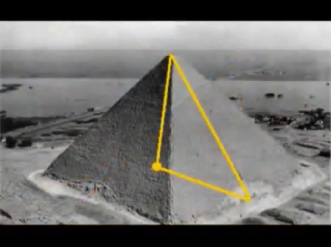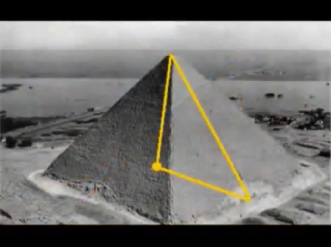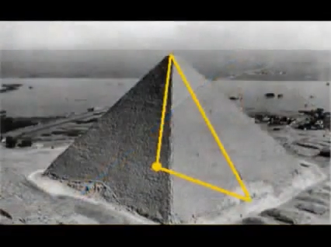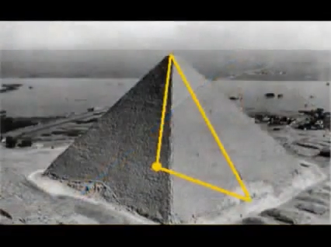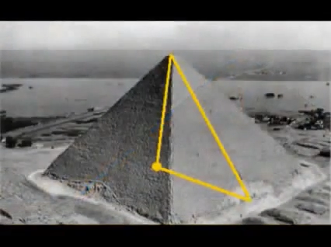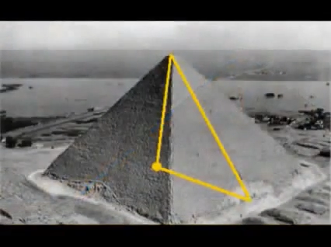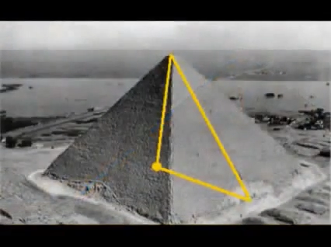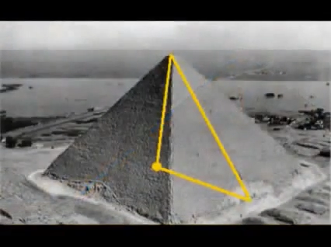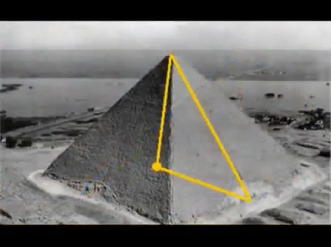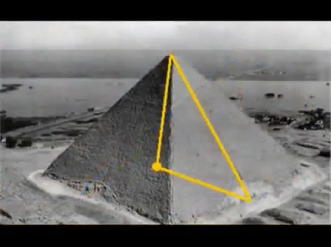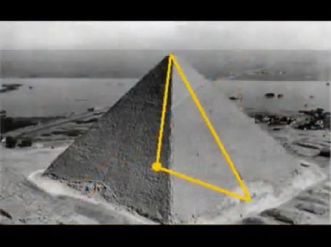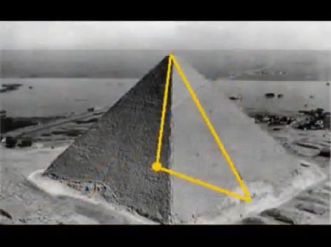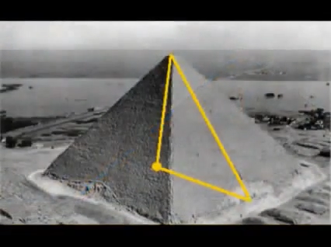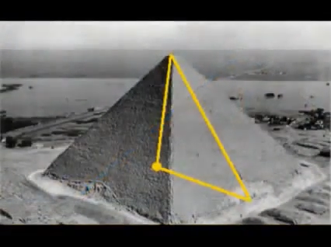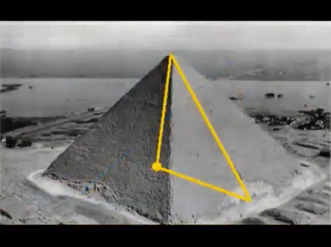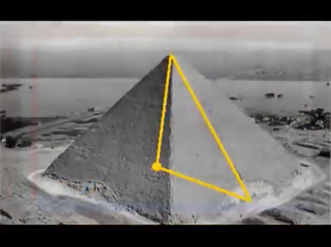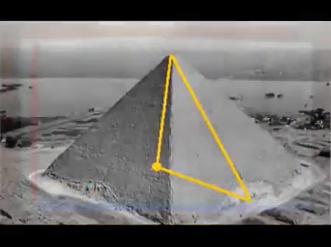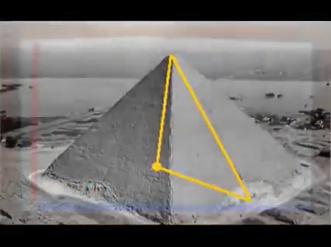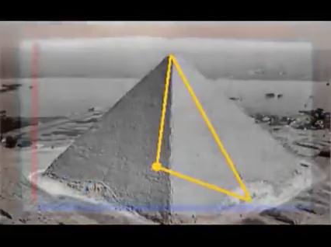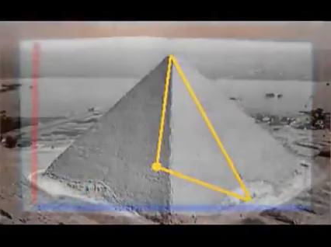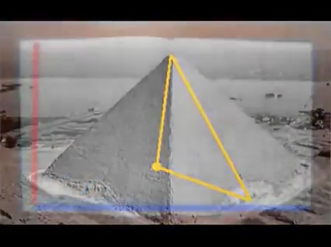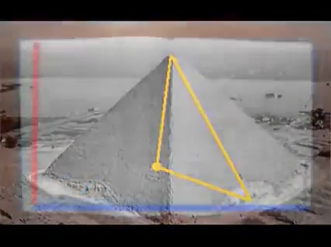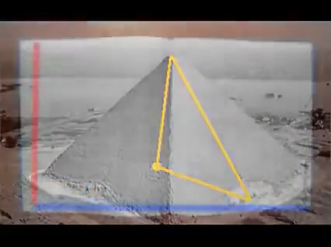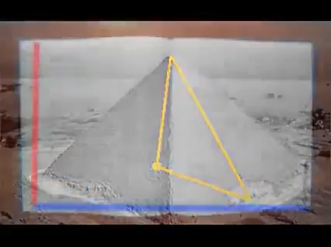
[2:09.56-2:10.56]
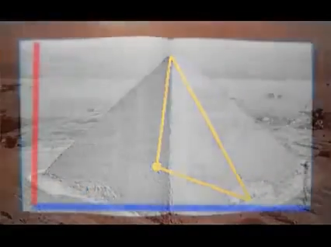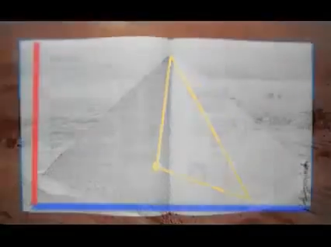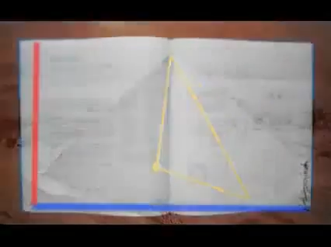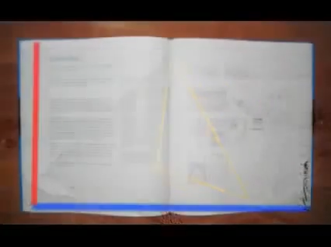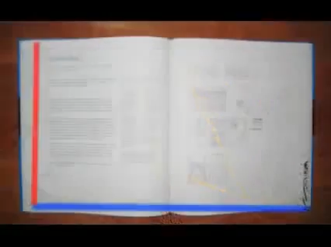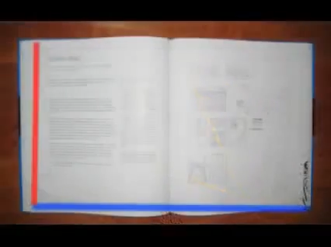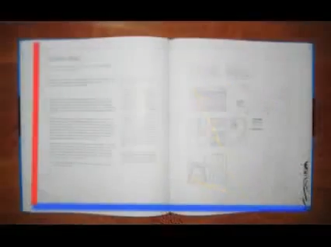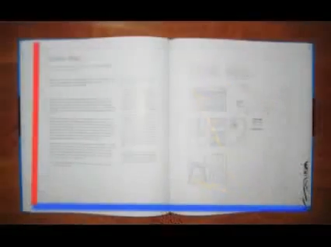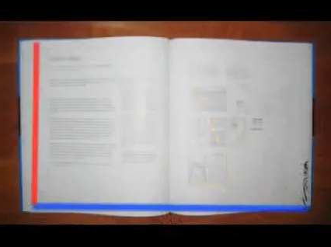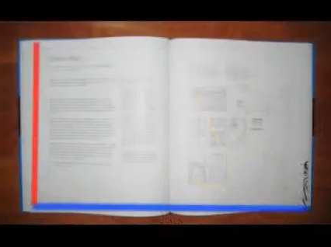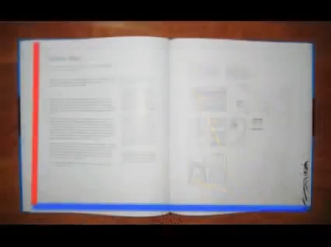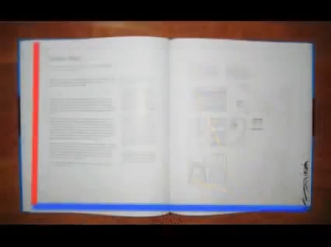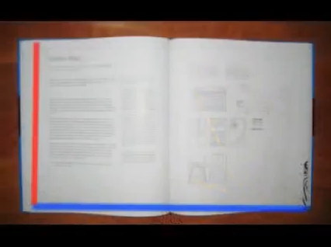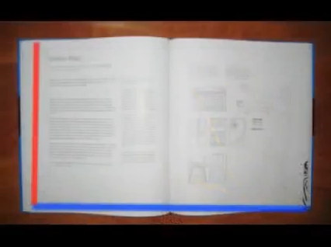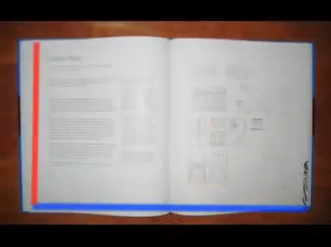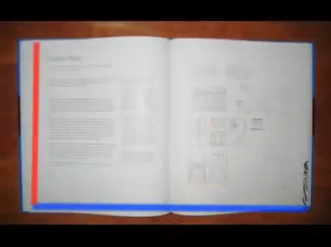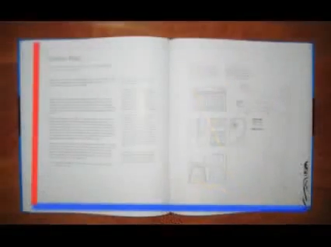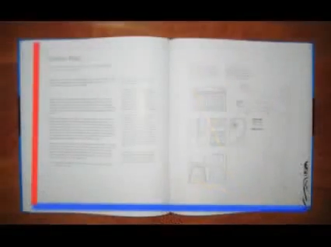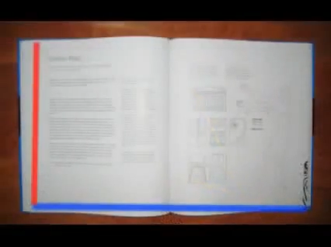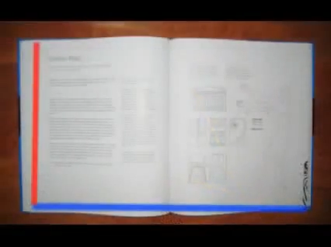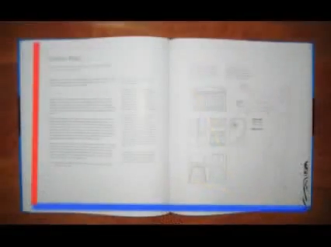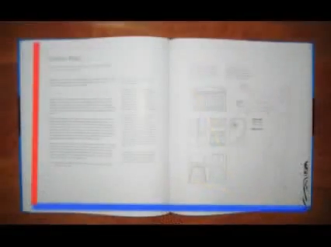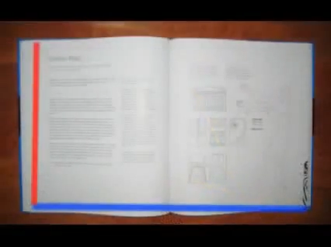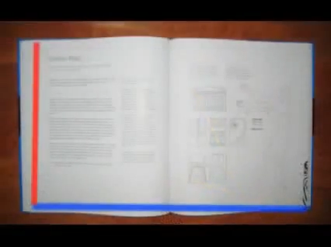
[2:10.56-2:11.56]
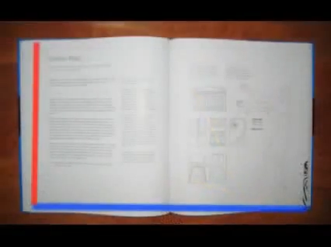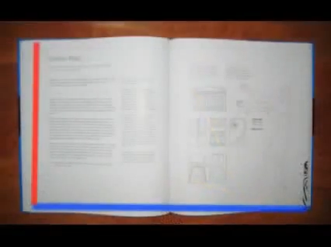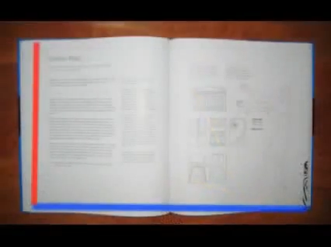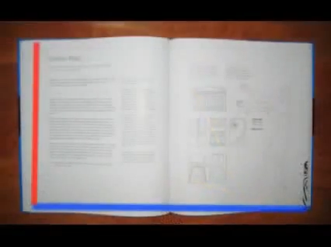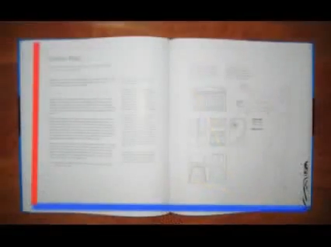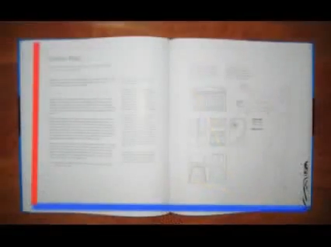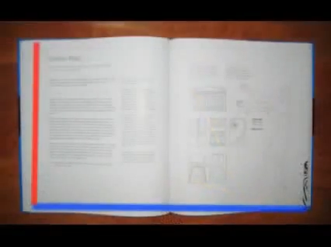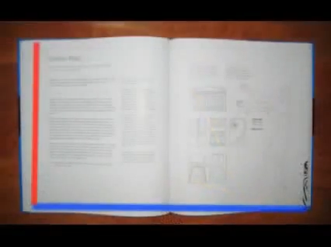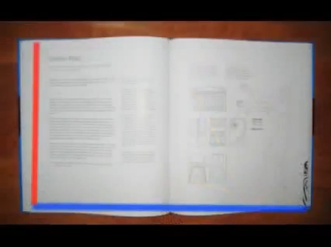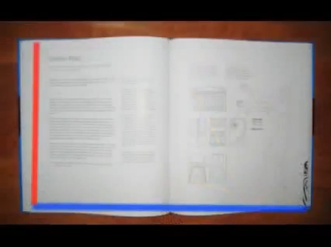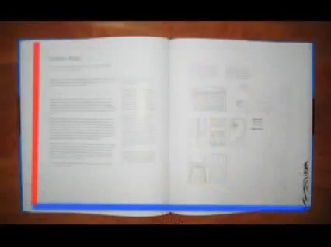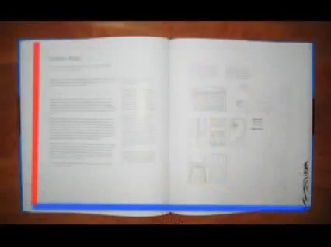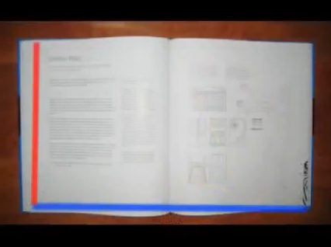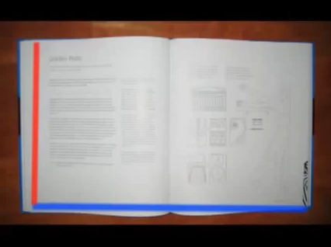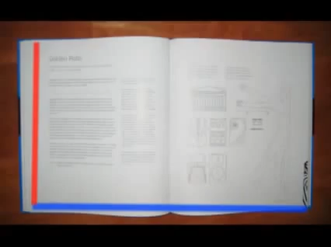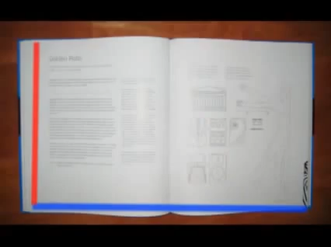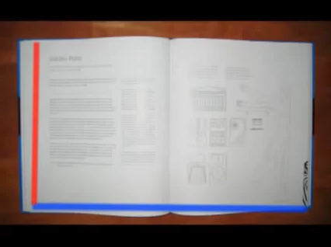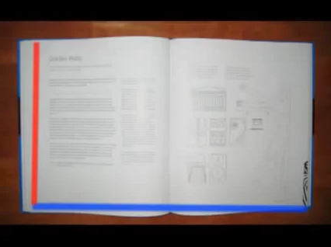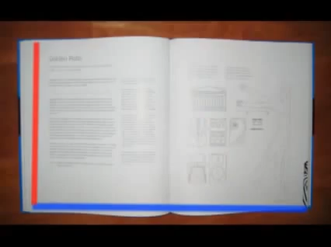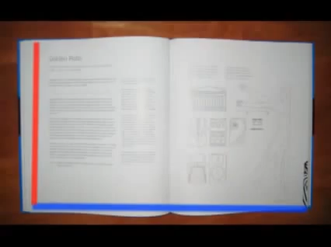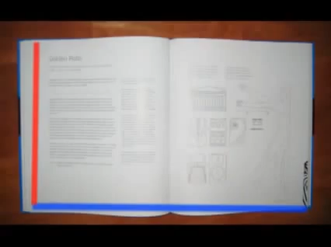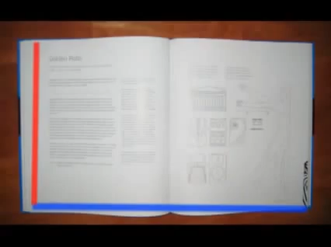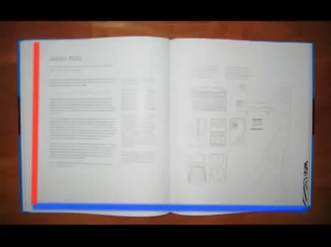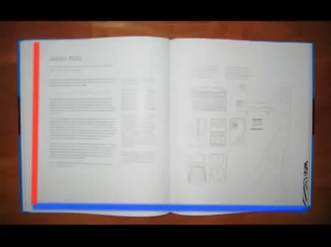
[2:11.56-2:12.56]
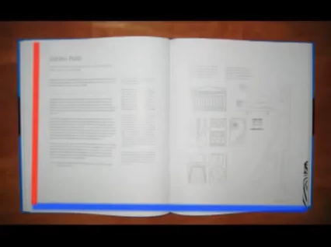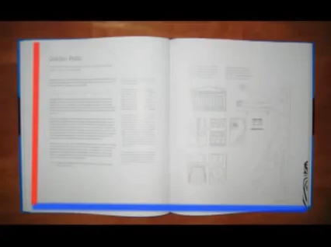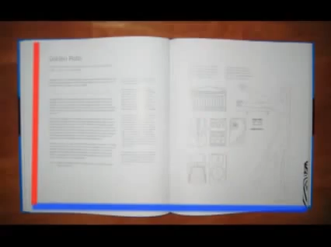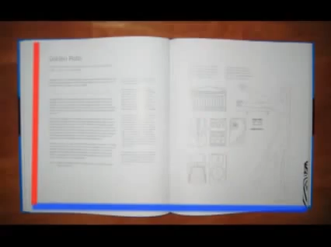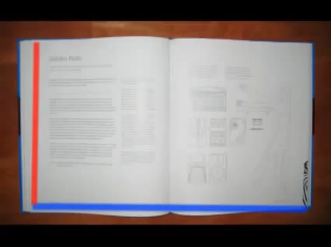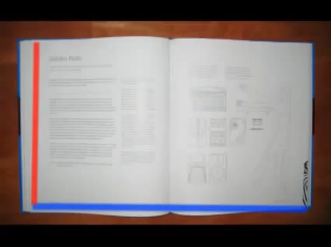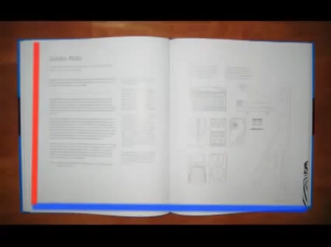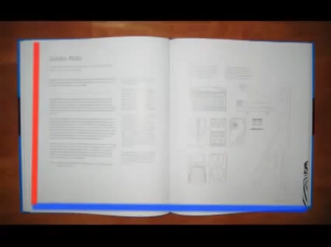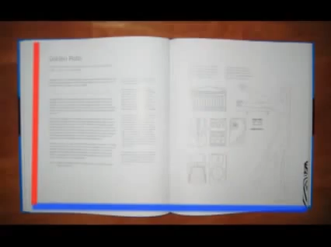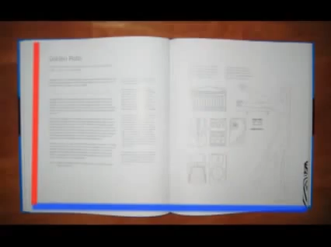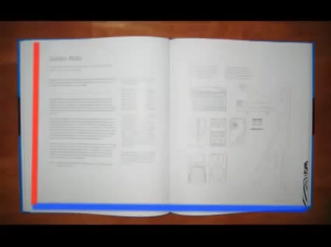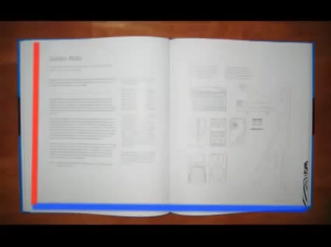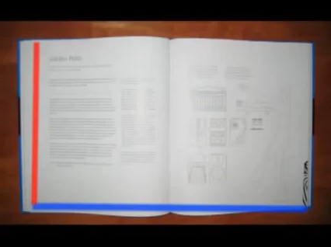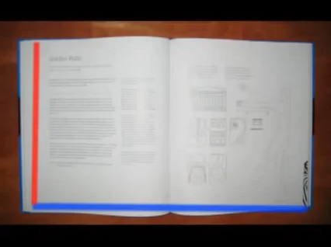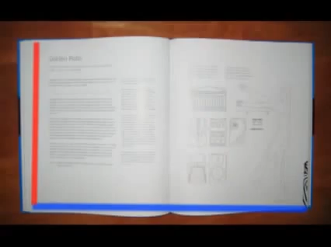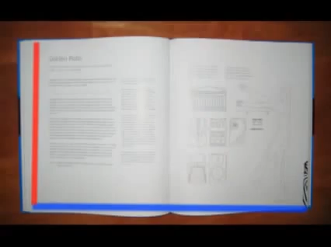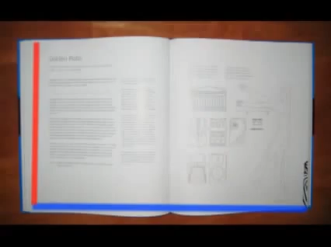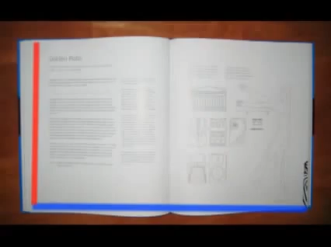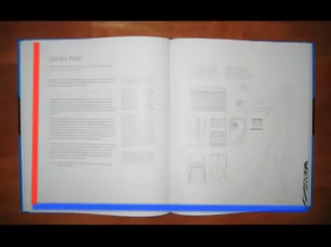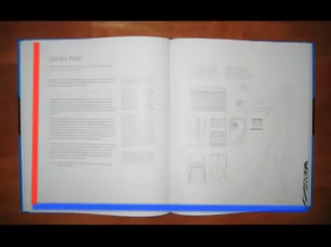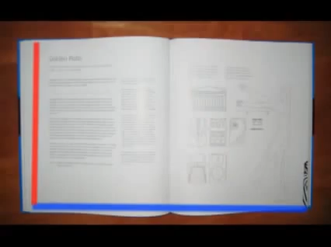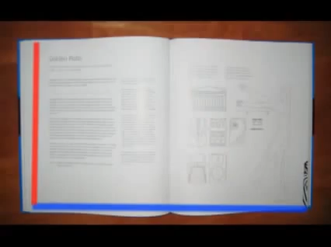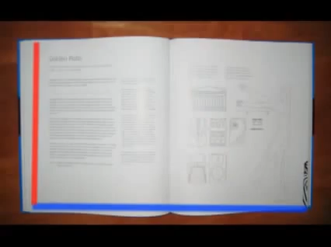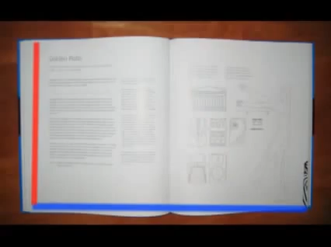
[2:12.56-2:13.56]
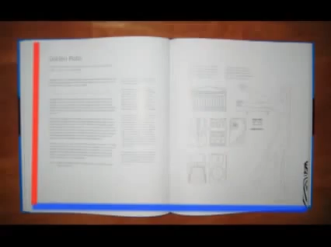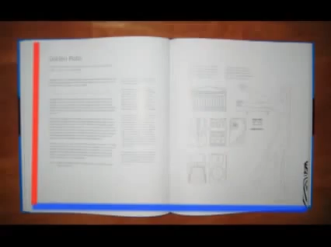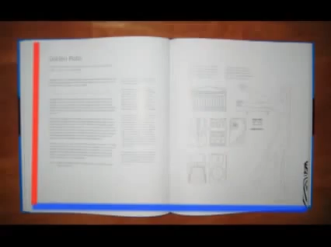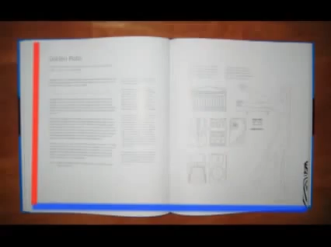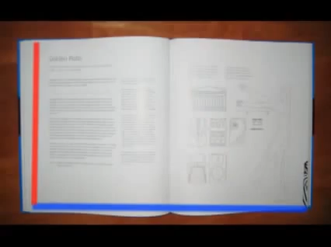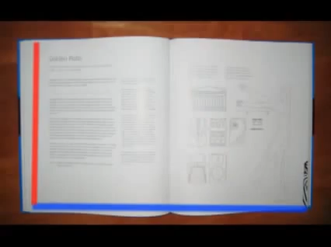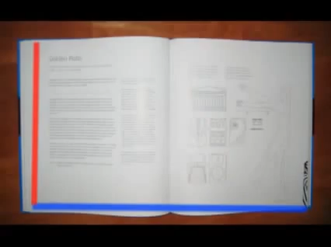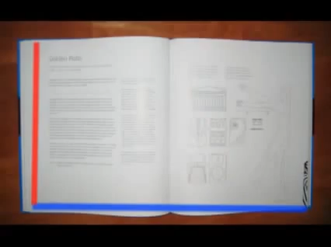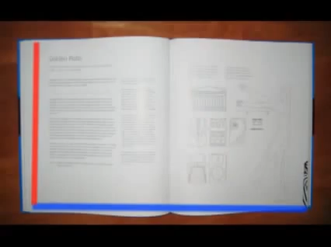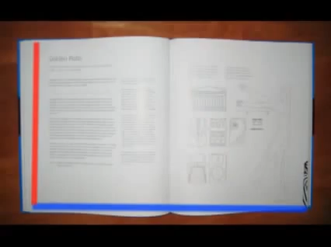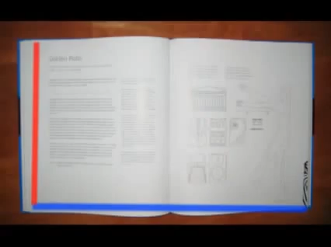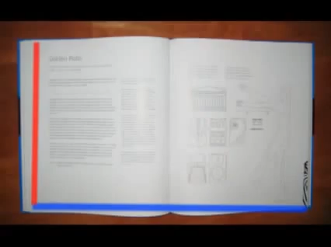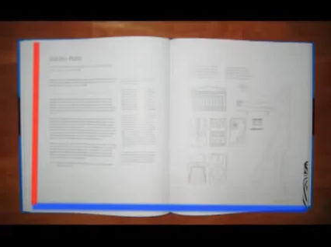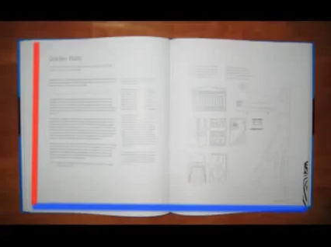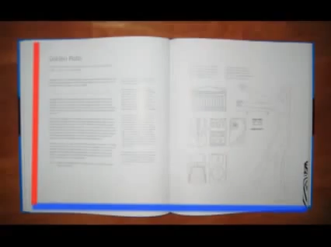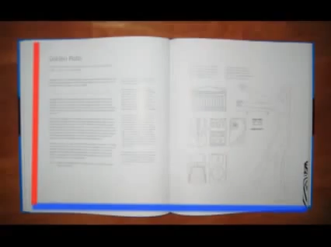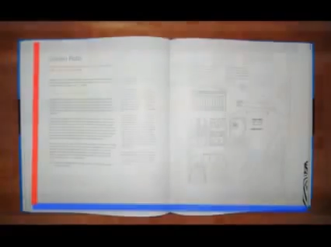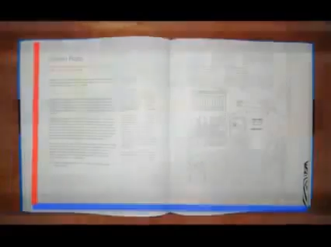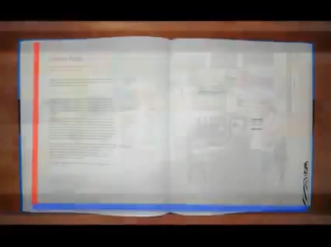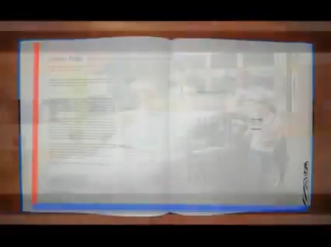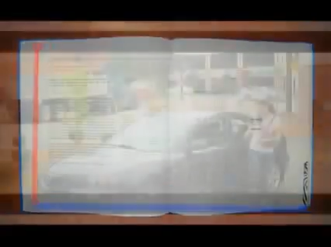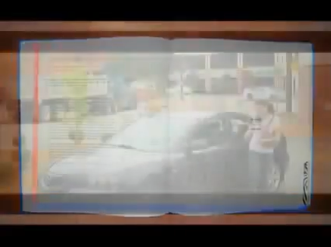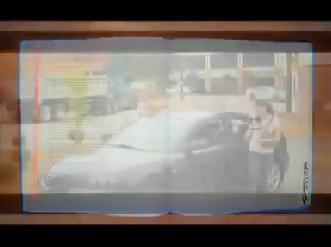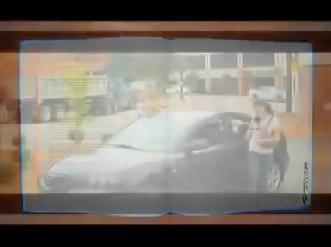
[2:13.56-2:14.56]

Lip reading: No face is visible, so there are no lips to read.